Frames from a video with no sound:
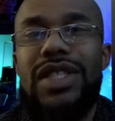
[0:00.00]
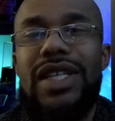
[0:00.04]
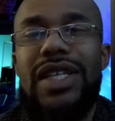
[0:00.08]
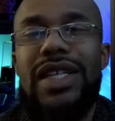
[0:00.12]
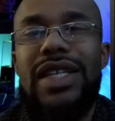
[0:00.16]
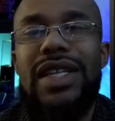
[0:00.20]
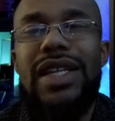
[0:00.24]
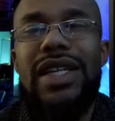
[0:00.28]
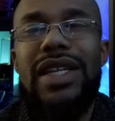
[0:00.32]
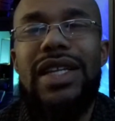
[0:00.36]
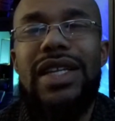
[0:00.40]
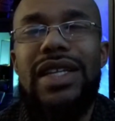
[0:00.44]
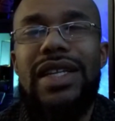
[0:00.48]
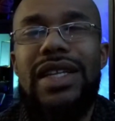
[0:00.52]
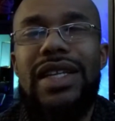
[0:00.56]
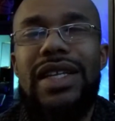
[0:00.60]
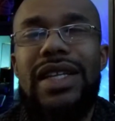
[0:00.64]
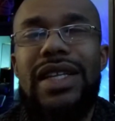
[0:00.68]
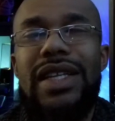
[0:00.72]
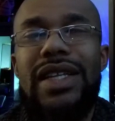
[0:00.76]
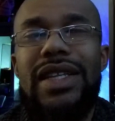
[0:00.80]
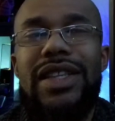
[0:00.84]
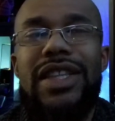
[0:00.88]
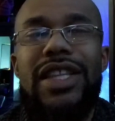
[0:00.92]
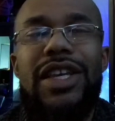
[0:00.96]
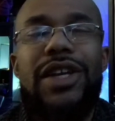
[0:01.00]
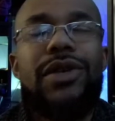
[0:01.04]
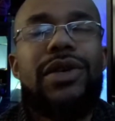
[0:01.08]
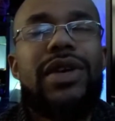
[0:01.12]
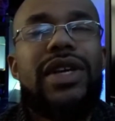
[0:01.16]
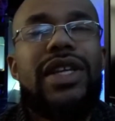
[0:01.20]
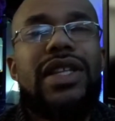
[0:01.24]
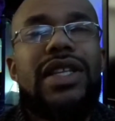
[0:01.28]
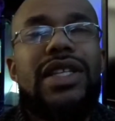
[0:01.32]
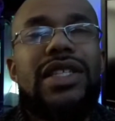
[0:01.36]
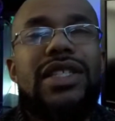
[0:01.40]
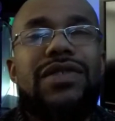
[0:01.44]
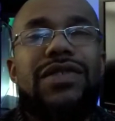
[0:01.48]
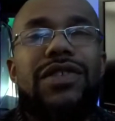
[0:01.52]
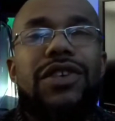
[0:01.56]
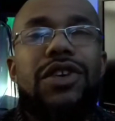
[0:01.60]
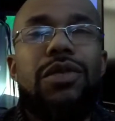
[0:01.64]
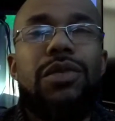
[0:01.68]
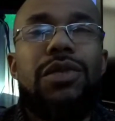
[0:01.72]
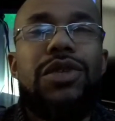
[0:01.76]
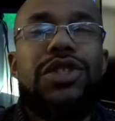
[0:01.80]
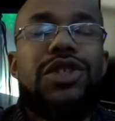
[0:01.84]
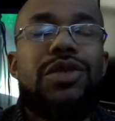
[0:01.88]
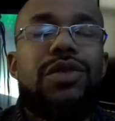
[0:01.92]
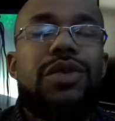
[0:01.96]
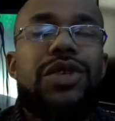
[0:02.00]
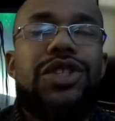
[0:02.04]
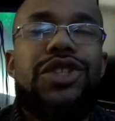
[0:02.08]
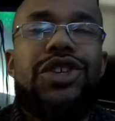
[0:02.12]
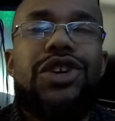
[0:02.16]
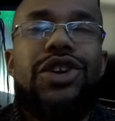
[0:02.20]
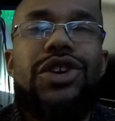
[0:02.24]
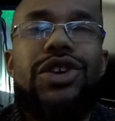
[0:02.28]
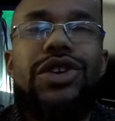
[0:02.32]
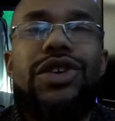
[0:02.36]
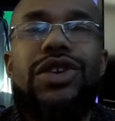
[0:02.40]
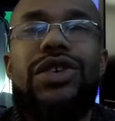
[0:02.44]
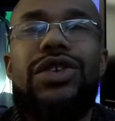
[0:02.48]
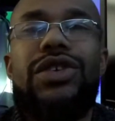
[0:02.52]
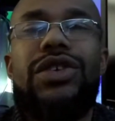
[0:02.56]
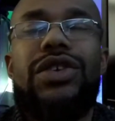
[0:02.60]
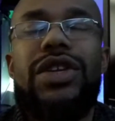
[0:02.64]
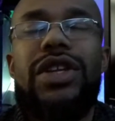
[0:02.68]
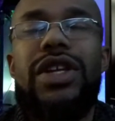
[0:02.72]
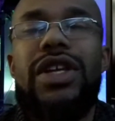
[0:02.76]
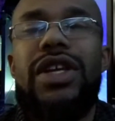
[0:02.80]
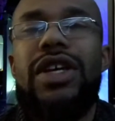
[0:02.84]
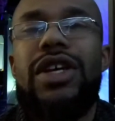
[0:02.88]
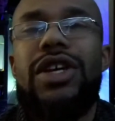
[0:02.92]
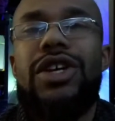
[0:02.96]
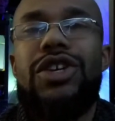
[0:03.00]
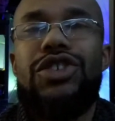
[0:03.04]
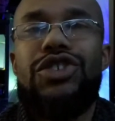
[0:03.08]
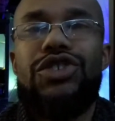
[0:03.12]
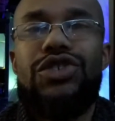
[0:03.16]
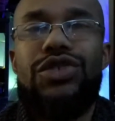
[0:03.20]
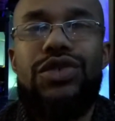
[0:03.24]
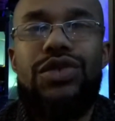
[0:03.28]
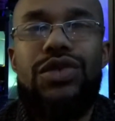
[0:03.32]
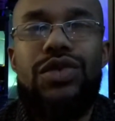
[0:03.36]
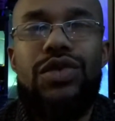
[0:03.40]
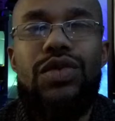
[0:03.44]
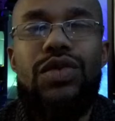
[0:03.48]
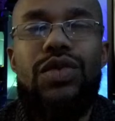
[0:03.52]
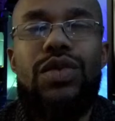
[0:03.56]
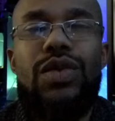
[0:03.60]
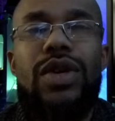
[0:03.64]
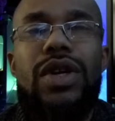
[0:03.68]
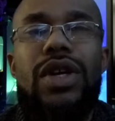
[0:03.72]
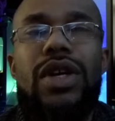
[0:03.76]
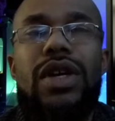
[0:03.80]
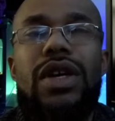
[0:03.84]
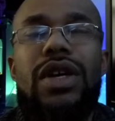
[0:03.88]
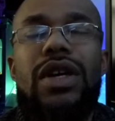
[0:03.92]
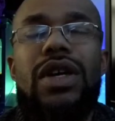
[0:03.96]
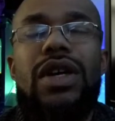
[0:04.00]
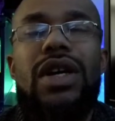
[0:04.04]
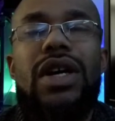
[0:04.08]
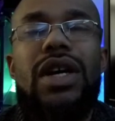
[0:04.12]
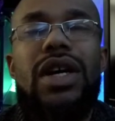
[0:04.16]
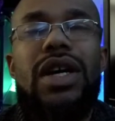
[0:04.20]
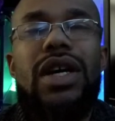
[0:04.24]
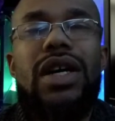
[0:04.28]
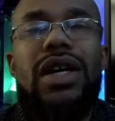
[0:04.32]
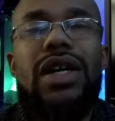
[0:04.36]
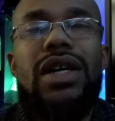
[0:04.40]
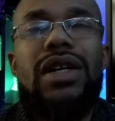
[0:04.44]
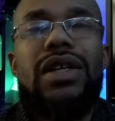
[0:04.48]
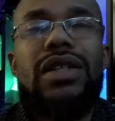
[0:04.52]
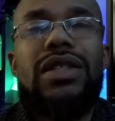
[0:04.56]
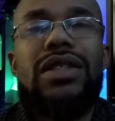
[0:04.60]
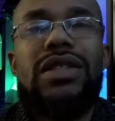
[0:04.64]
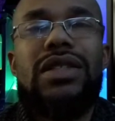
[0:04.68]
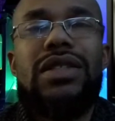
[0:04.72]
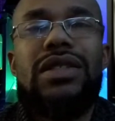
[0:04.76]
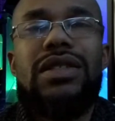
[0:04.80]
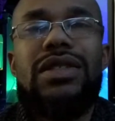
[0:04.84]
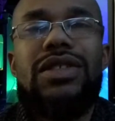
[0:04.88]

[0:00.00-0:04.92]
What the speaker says: In theory, this film is a return to, a